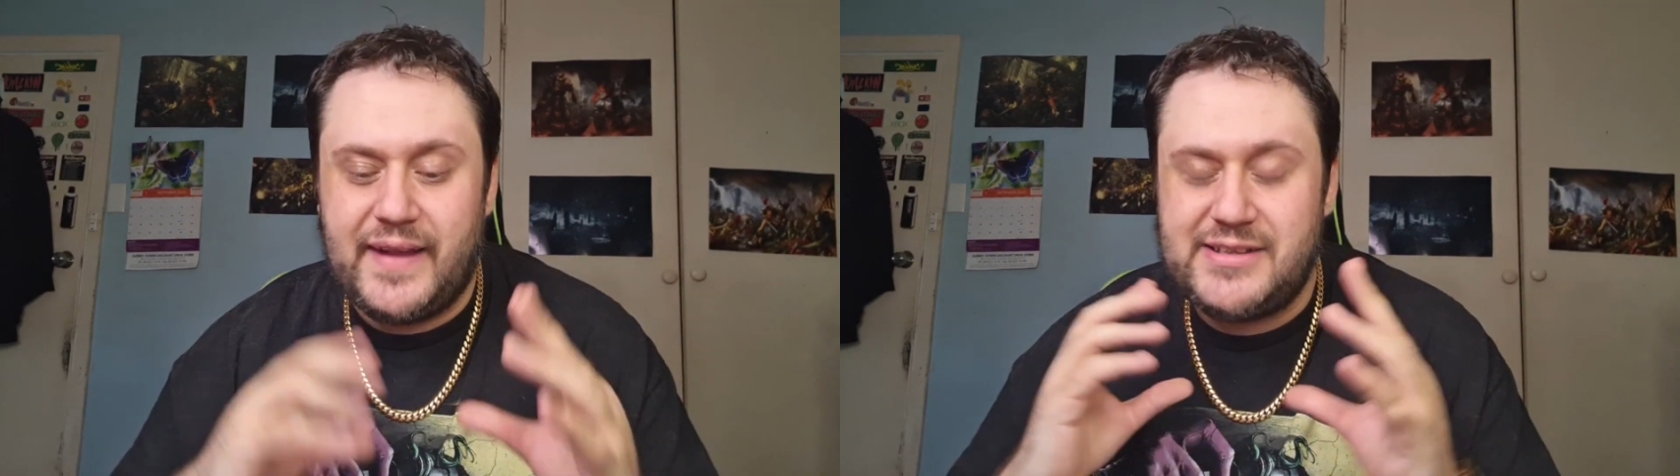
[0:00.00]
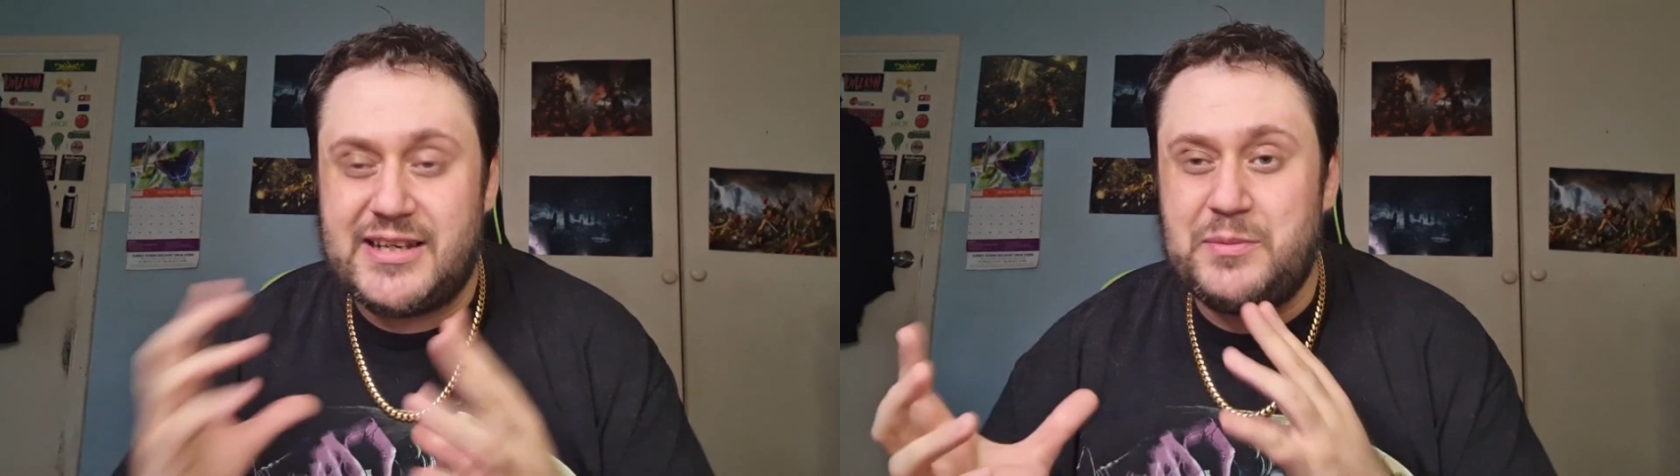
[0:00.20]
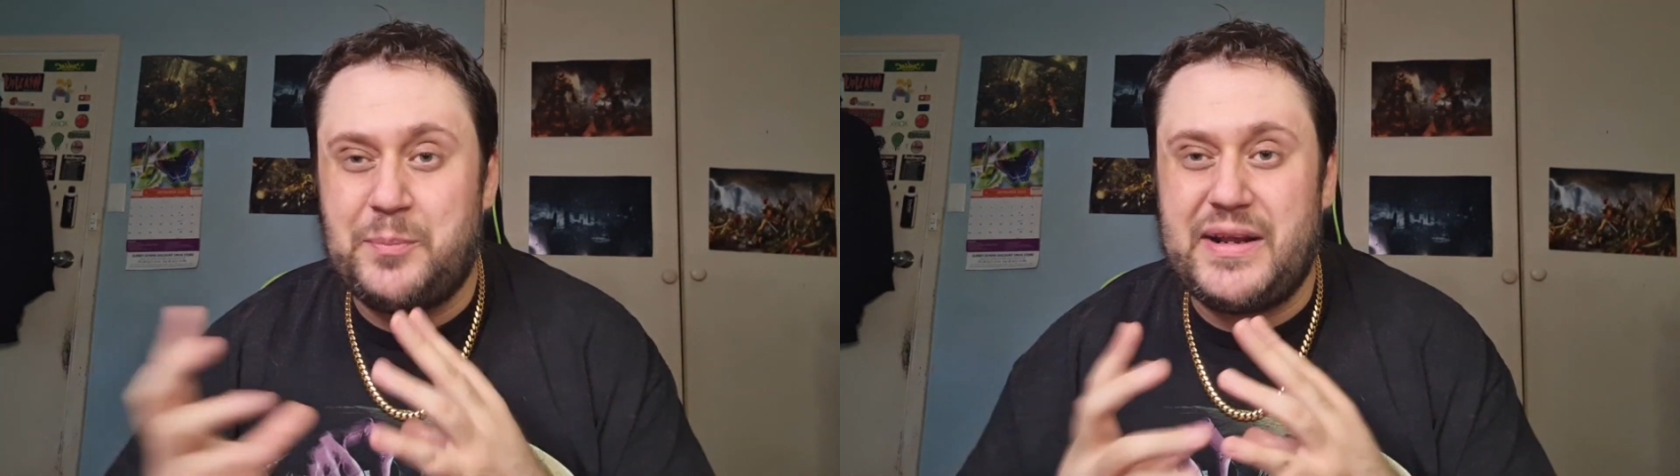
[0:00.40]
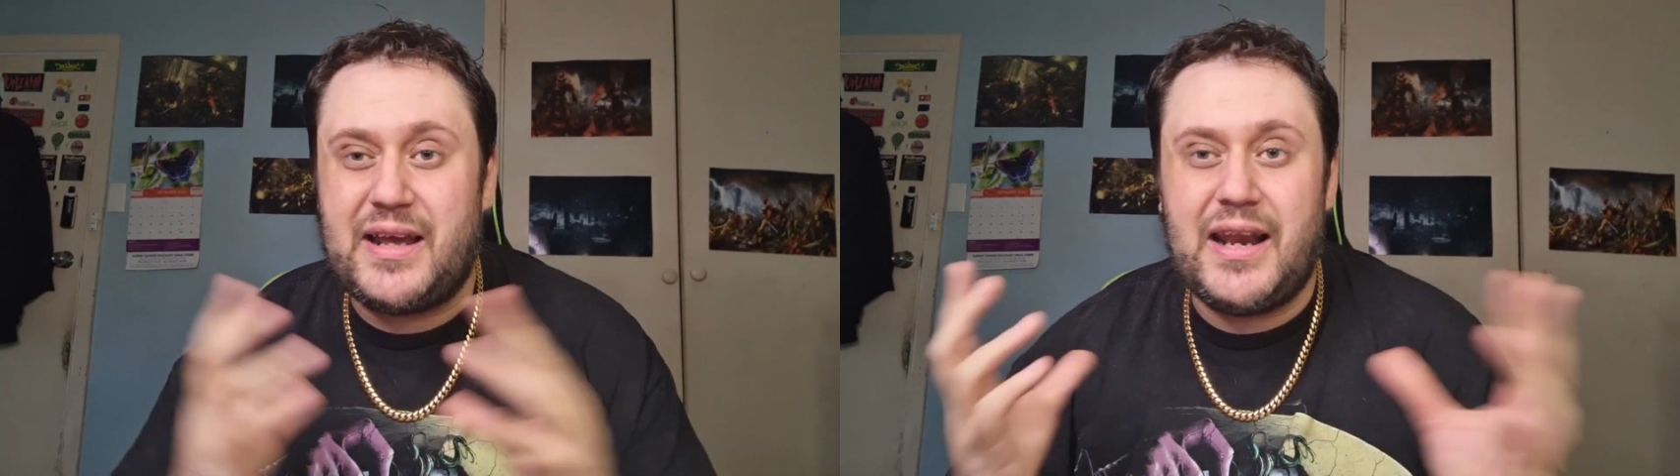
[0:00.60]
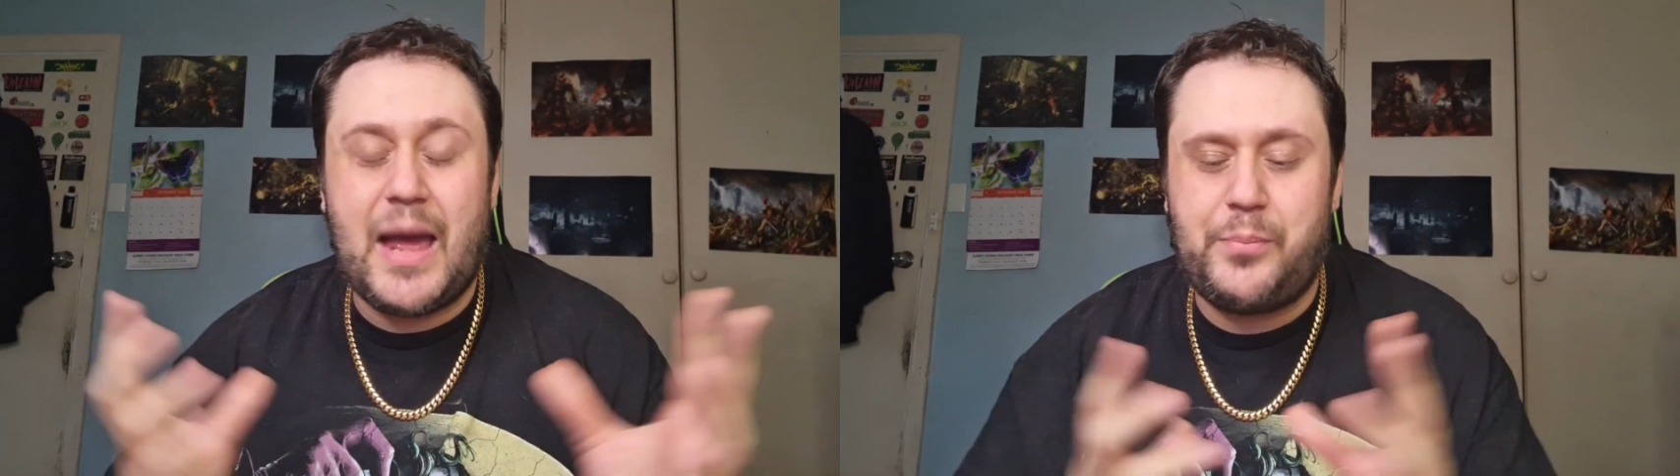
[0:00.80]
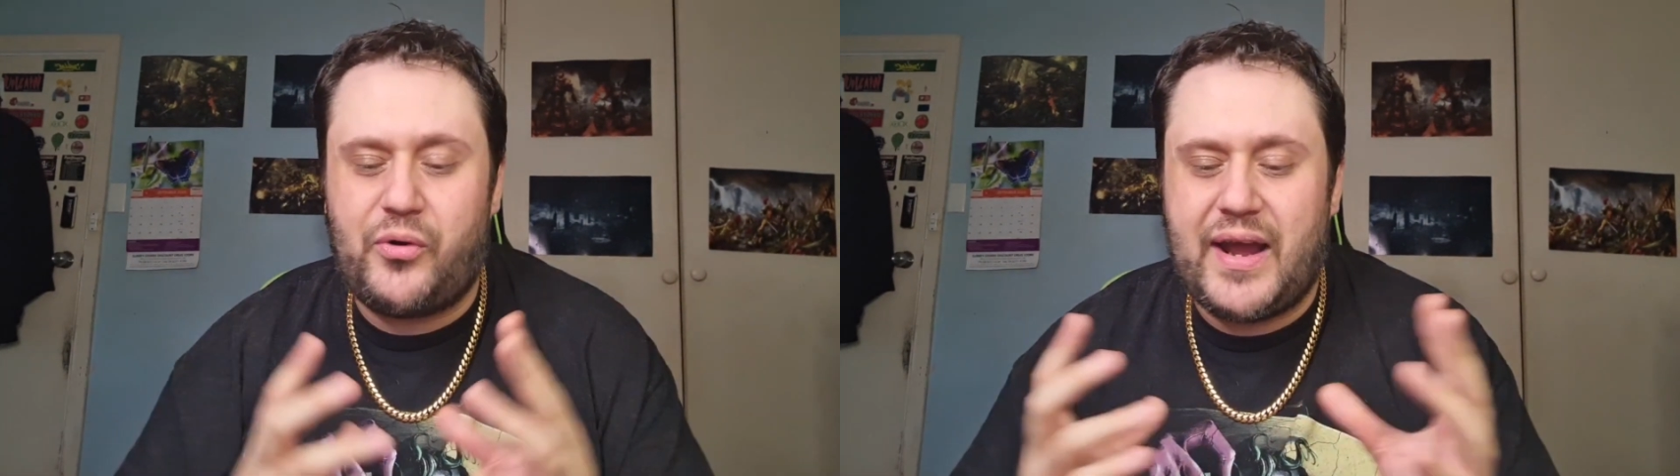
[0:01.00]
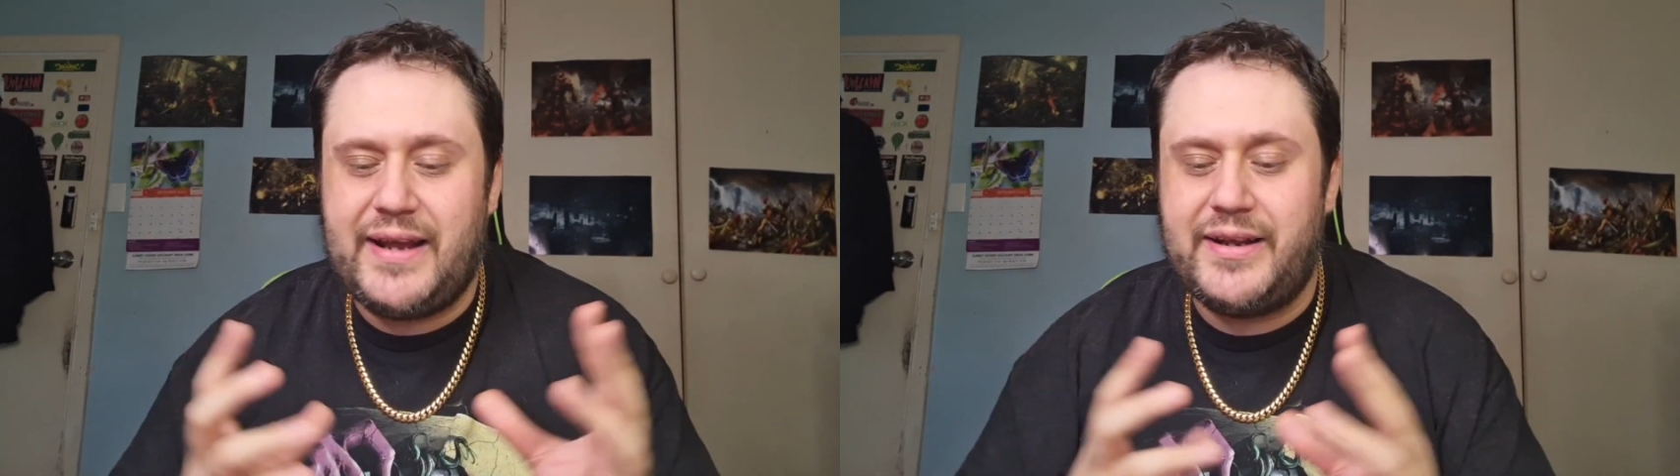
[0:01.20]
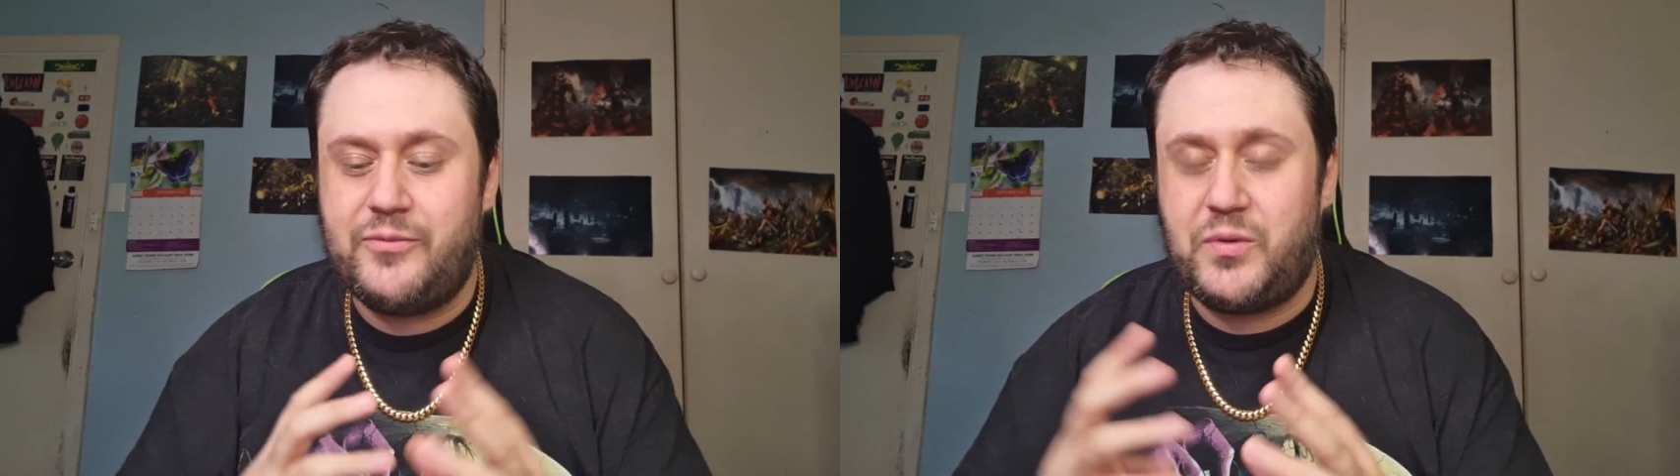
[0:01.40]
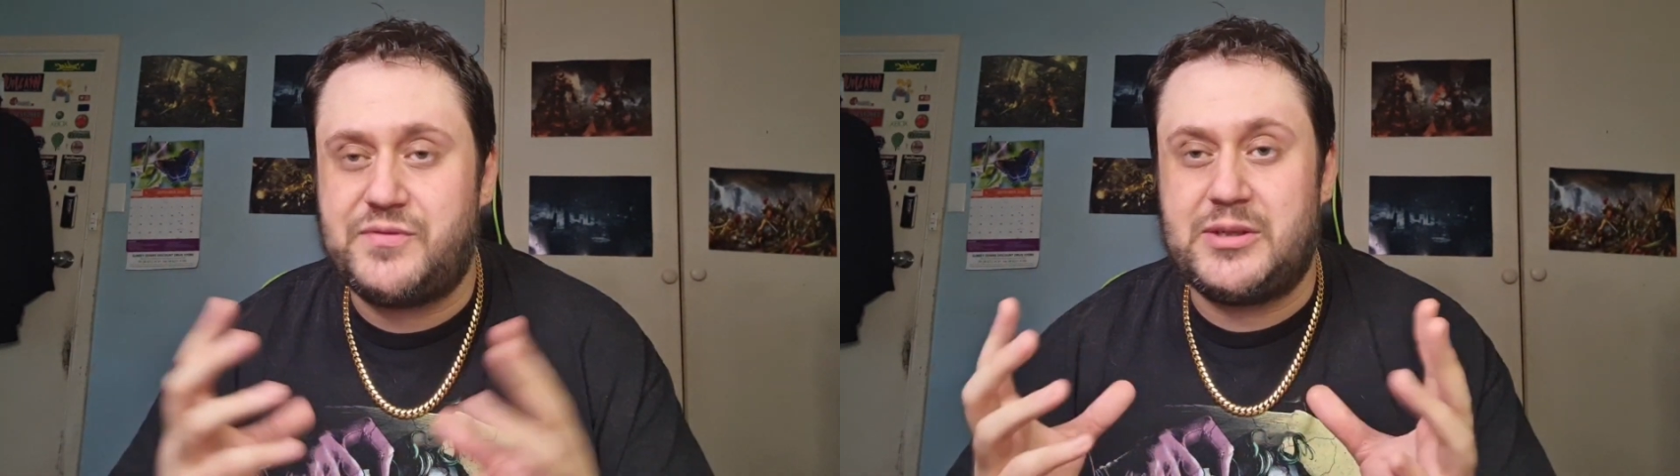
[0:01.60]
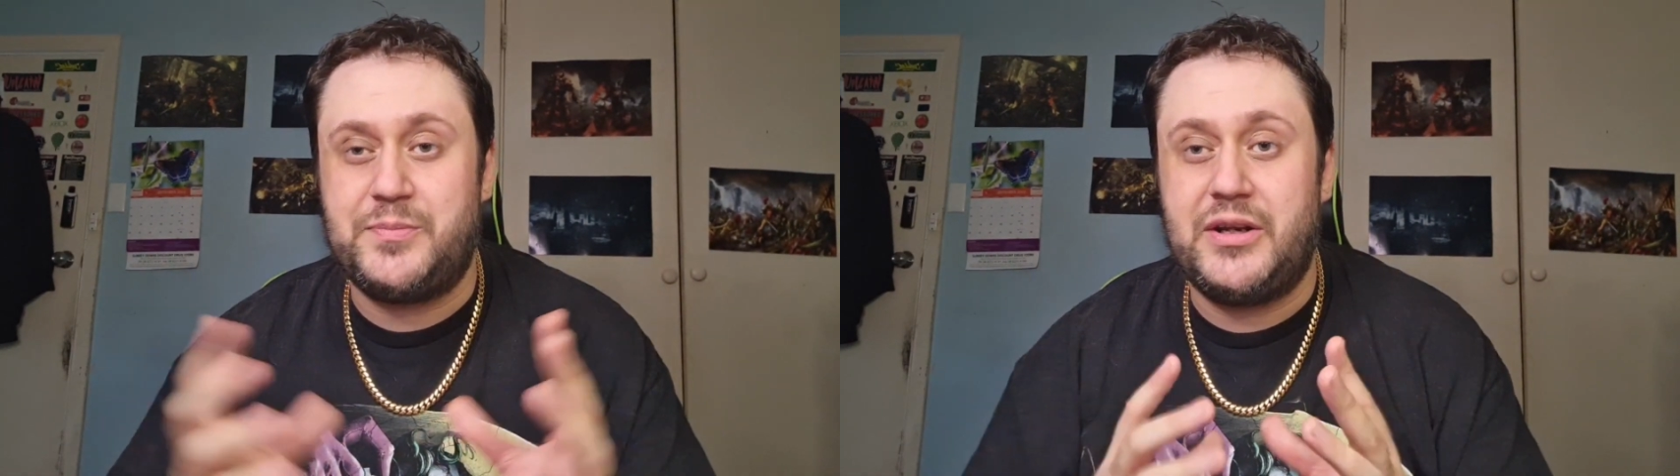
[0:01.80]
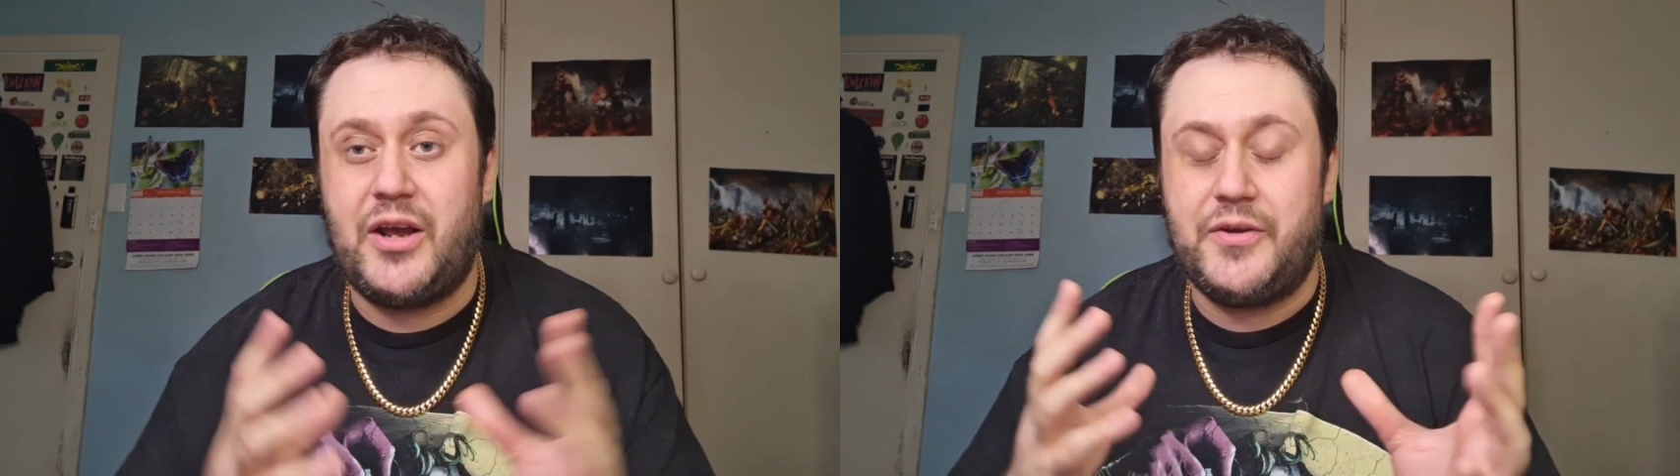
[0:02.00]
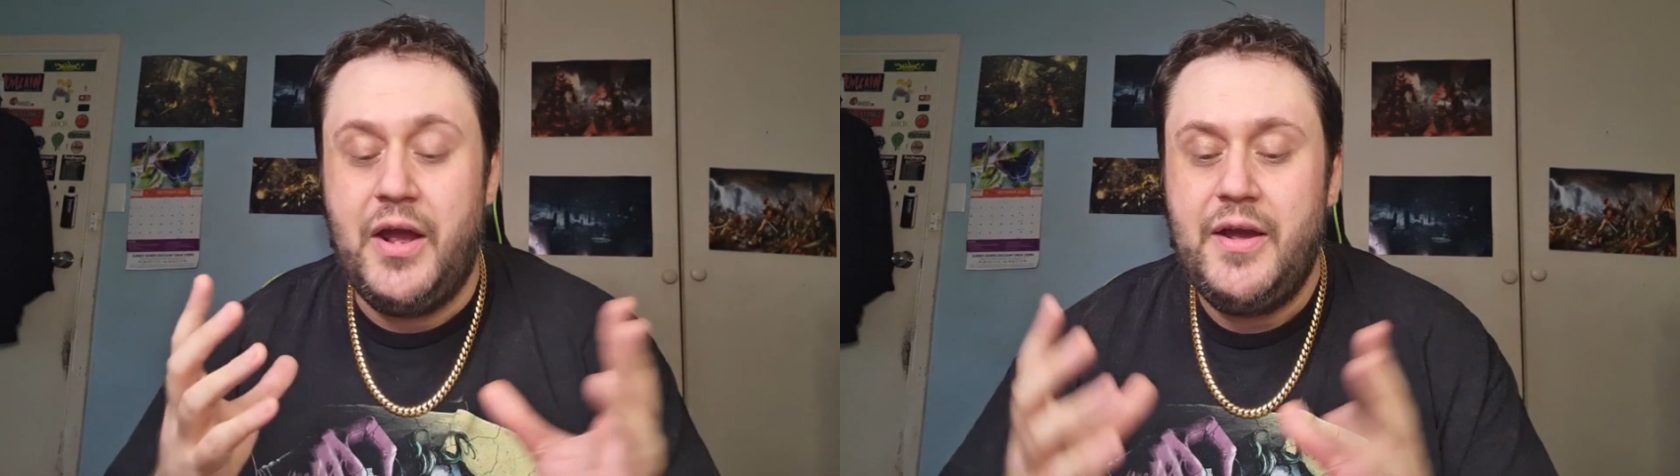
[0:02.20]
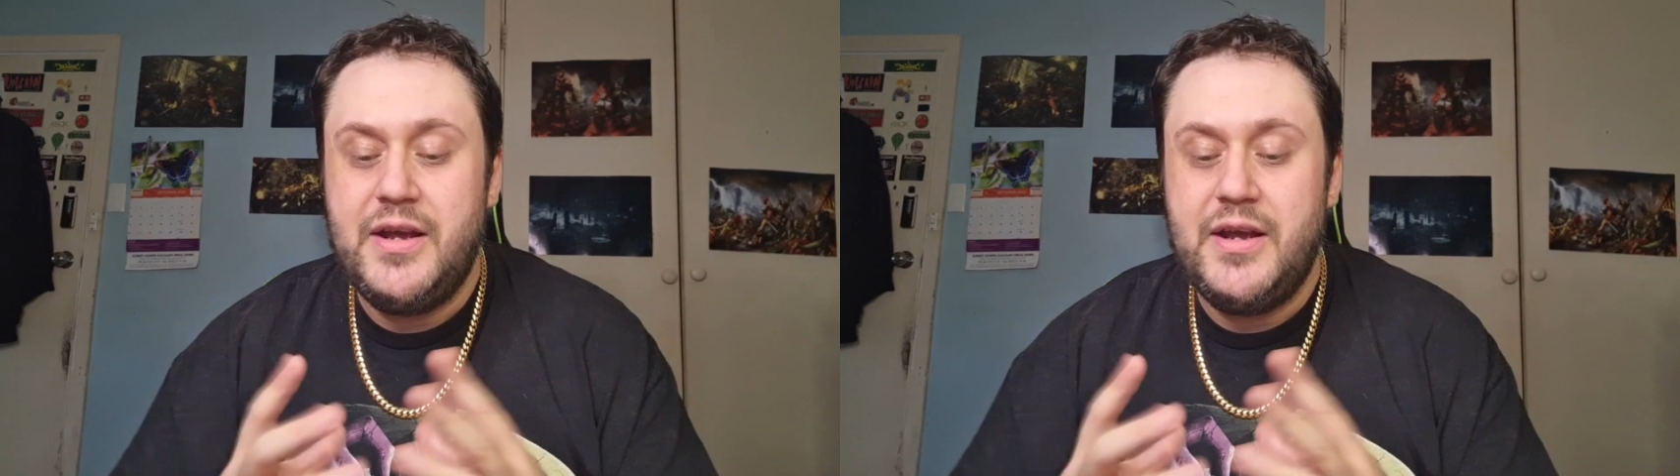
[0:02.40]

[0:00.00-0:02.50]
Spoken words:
They seem to be collaborating with some, you know,